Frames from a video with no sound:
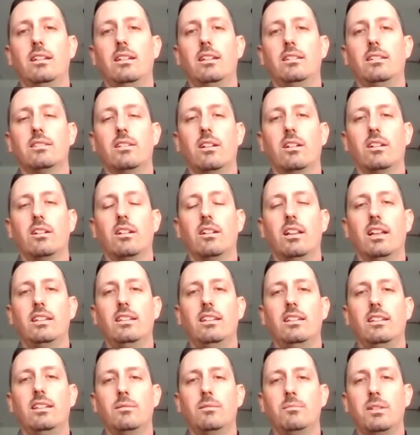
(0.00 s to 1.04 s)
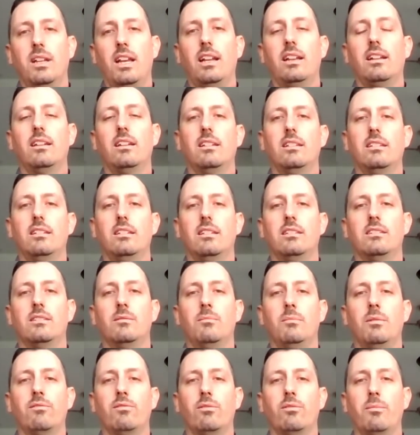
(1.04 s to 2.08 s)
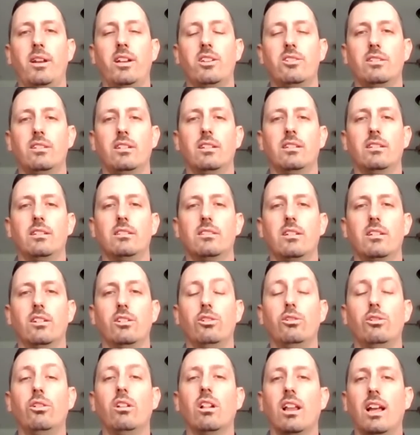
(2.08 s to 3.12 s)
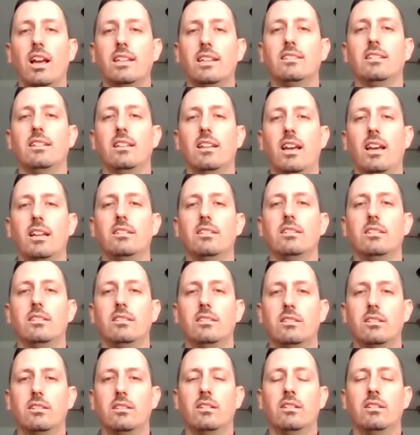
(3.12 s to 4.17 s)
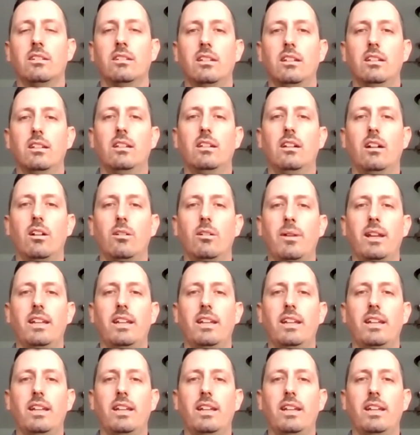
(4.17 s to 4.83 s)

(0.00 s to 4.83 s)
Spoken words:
start collecting some data and some information and start utilizing that to turn our